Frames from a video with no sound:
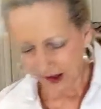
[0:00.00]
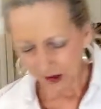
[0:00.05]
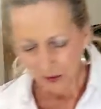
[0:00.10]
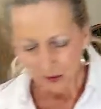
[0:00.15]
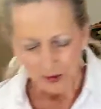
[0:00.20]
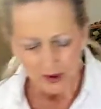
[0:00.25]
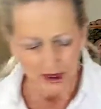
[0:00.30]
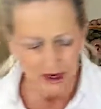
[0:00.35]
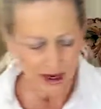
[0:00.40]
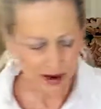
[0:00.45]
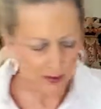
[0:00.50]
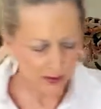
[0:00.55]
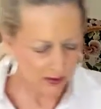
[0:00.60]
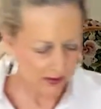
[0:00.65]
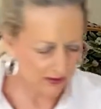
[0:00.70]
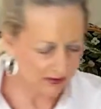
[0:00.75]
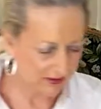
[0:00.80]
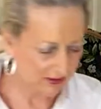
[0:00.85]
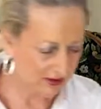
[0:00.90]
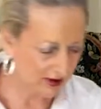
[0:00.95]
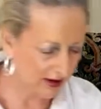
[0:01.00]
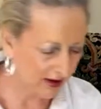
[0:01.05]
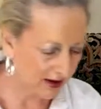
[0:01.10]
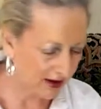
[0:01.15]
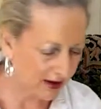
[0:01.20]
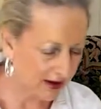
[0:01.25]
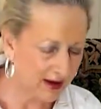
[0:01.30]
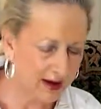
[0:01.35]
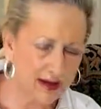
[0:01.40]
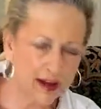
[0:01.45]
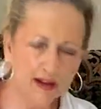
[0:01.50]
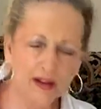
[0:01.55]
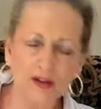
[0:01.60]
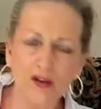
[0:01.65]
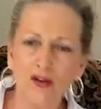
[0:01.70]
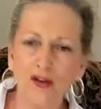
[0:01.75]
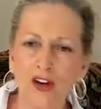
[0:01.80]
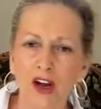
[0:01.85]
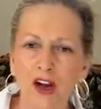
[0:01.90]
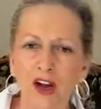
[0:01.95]
When I was in
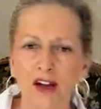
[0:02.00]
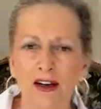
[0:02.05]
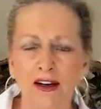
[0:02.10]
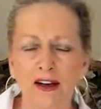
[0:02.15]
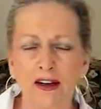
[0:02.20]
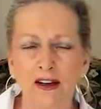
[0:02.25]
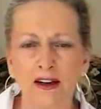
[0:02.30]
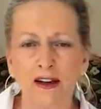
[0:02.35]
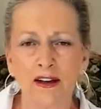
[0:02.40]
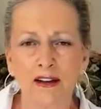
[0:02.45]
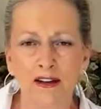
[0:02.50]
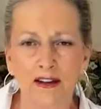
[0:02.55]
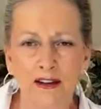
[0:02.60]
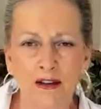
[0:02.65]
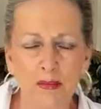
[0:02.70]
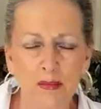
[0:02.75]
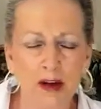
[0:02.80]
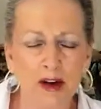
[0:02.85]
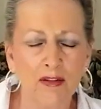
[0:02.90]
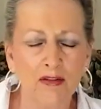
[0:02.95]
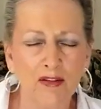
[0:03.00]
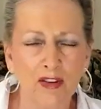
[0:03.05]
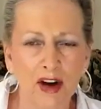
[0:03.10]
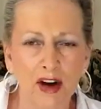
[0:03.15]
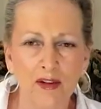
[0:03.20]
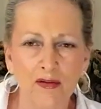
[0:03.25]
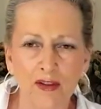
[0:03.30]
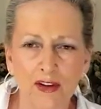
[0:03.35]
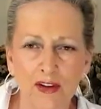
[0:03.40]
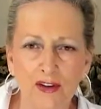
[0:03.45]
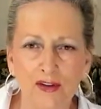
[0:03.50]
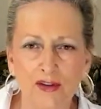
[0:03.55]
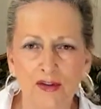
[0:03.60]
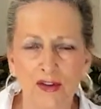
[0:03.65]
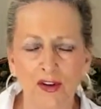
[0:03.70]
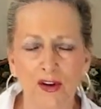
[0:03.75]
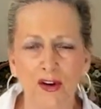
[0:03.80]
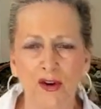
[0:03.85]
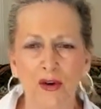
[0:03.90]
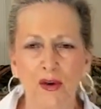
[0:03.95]
China about 5 years
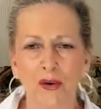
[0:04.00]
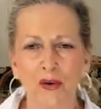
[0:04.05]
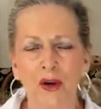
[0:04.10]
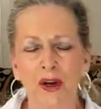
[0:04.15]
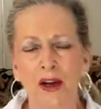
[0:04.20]
ago,